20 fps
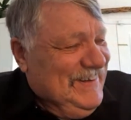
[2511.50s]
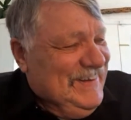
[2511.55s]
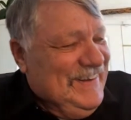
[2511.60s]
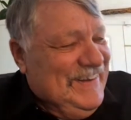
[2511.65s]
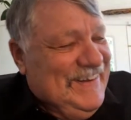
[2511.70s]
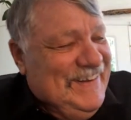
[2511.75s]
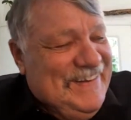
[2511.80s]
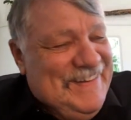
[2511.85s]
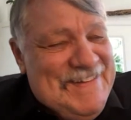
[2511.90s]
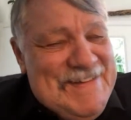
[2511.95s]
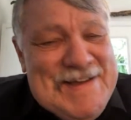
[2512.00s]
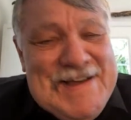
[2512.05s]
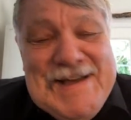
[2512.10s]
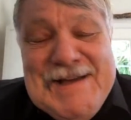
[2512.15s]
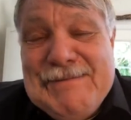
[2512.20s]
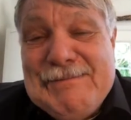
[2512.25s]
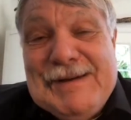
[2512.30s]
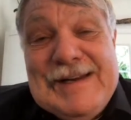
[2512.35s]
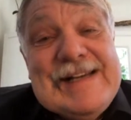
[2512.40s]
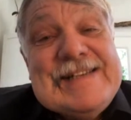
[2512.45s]

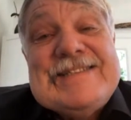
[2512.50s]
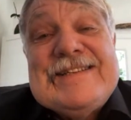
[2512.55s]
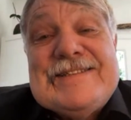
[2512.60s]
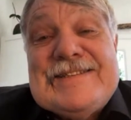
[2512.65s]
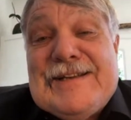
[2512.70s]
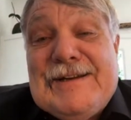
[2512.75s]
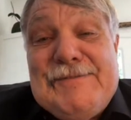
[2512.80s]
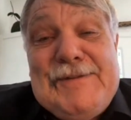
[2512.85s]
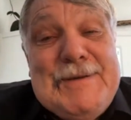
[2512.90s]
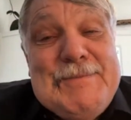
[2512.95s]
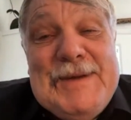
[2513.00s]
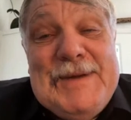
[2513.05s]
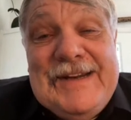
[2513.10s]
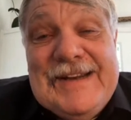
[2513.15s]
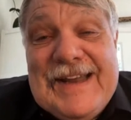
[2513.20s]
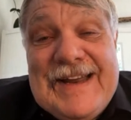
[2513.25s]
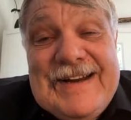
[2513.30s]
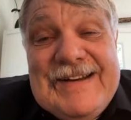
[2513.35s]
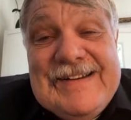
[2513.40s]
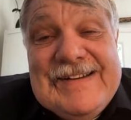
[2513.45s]
But that's the stuff I mean.
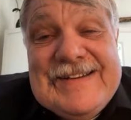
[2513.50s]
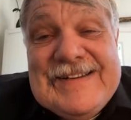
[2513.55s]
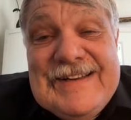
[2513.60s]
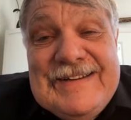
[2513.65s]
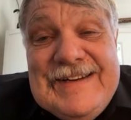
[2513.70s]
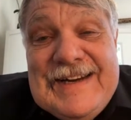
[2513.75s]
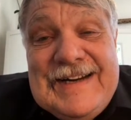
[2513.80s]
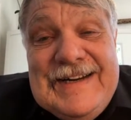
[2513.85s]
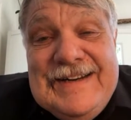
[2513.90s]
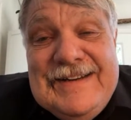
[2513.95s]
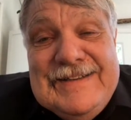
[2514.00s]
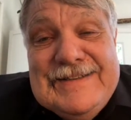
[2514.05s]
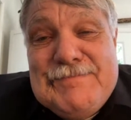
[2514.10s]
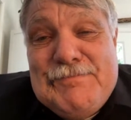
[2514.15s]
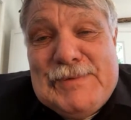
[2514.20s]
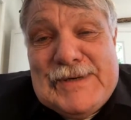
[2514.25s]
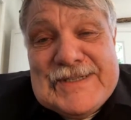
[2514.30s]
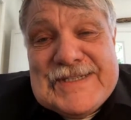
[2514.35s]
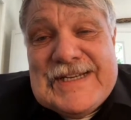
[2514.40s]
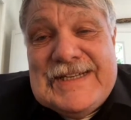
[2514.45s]
90%
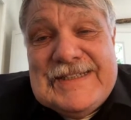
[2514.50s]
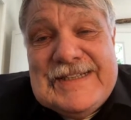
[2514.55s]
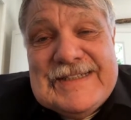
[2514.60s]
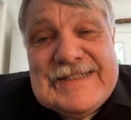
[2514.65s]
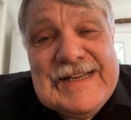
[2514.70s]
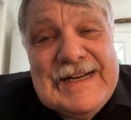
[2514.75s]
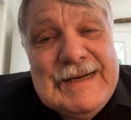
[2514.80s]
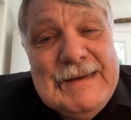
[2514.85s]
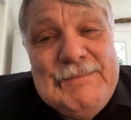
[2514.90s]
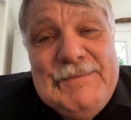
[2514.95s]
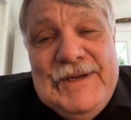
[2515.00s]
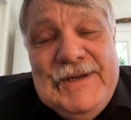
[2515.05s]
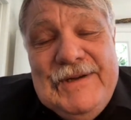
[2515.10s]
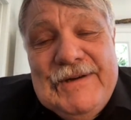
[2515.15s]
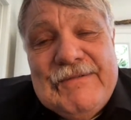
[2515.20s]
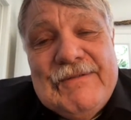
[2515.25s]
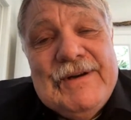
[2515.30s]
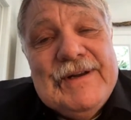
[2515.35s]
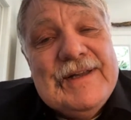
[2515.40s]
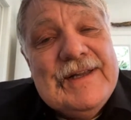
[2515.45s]
of the time,
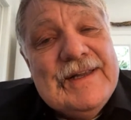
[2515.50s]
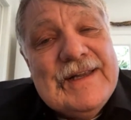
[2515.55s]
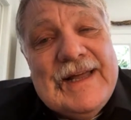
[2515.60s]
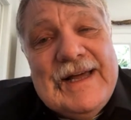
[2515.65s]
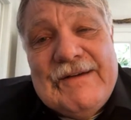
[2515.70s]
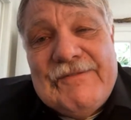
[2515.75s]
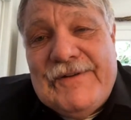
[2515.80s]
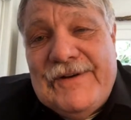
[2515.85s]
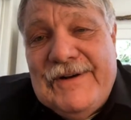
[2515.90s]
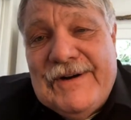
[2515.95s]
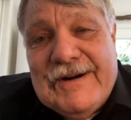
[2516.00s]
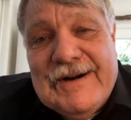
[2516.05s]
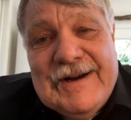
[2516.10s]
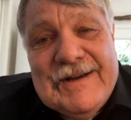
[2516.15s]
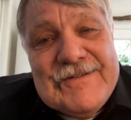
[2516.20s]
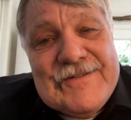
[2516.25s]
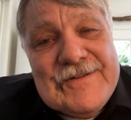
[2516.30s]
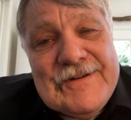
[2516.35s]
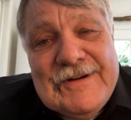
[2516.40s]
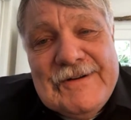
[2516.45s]
you're really laughing your
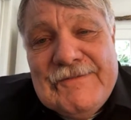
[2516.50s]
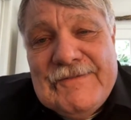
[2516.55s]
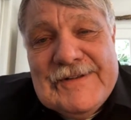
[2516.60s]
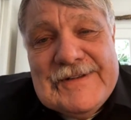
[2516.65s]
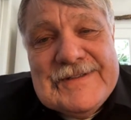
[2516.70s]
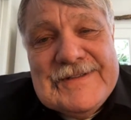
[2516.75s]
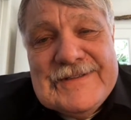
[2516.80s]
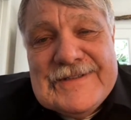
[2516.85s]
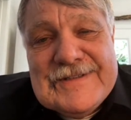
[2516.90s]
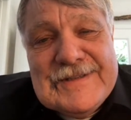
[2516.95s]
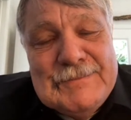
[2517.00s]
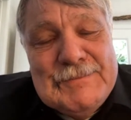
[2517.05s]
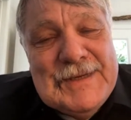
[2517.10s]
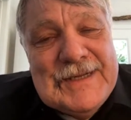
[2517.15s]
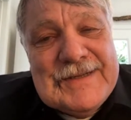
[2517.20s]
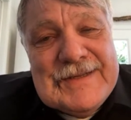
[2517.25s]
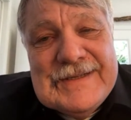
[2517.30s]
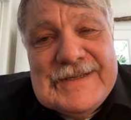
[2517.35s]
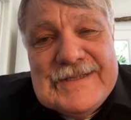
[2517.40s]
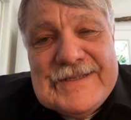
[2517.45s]
ass off. Some of
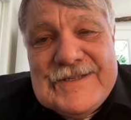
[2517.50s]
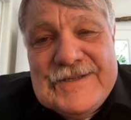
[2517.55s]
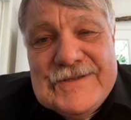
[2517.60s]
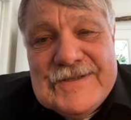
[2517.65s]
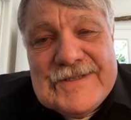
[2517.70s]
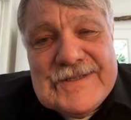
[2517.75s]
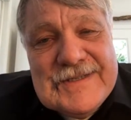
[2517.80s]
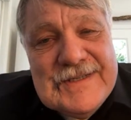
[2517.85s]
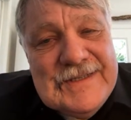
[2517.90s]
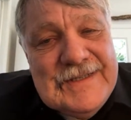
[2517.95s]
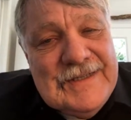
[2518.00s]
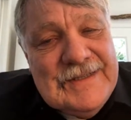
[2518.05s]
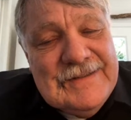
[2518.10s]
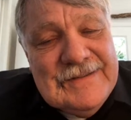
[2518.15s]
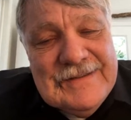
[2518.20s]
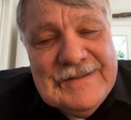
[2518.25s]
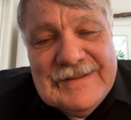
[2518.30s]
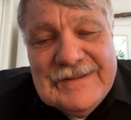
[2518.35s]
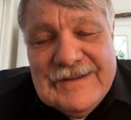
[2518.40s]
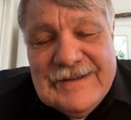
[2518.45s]
the things you see
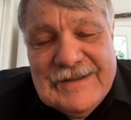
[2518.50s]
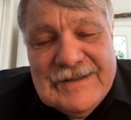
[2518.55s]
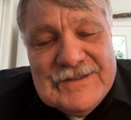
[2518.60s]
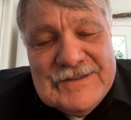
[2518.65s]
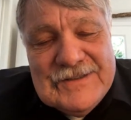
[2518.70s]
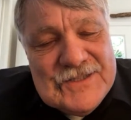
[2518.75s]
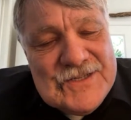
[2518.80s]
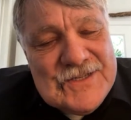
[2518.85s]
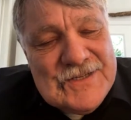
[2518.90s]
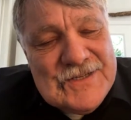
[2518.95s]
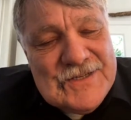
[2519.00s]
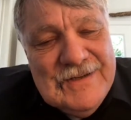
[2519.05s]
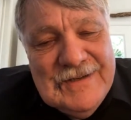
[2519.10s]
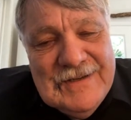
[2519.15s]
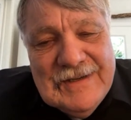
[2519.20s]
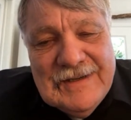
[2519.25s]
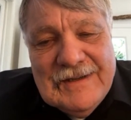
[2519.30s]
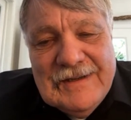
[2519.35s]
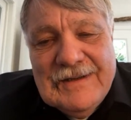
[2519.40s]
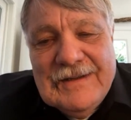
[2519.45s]
are just
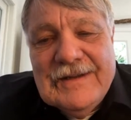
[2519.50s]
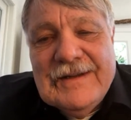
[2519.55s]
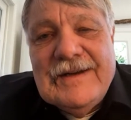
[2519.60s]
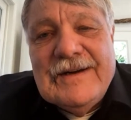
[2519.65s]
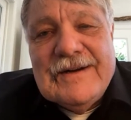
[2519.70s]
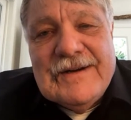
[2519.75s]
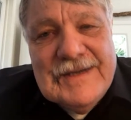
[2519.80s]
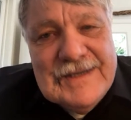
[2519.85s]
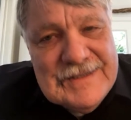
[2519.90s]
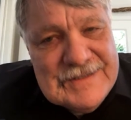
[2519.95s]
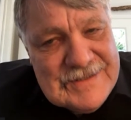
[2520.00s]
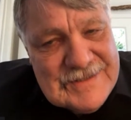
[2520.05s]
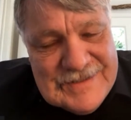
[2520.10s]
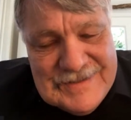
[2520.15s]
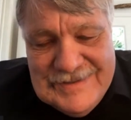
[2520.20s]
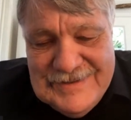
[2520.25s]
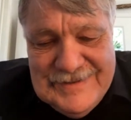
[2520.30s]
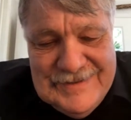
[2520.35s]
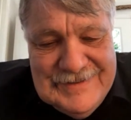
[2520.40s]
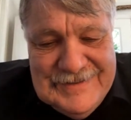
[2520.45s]

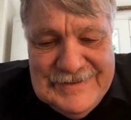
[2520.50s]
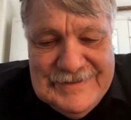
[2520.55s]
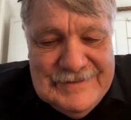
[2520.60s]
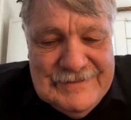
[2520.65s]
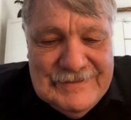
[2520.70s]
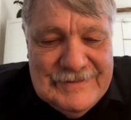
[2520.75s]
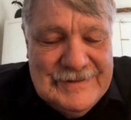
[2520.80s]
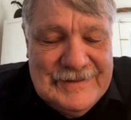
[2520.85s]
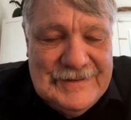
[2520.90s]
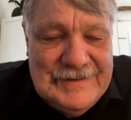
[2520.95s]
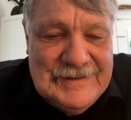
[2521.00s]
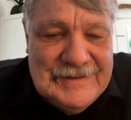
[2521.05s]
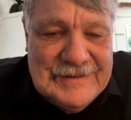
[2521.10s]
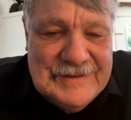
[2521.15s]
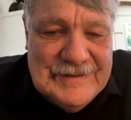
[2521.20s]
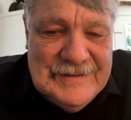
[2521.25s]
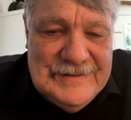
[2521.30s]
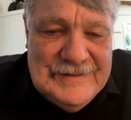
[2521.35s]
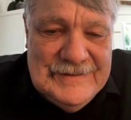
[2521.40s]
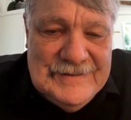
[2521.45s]
hilarious. They really
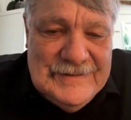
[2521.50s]
are.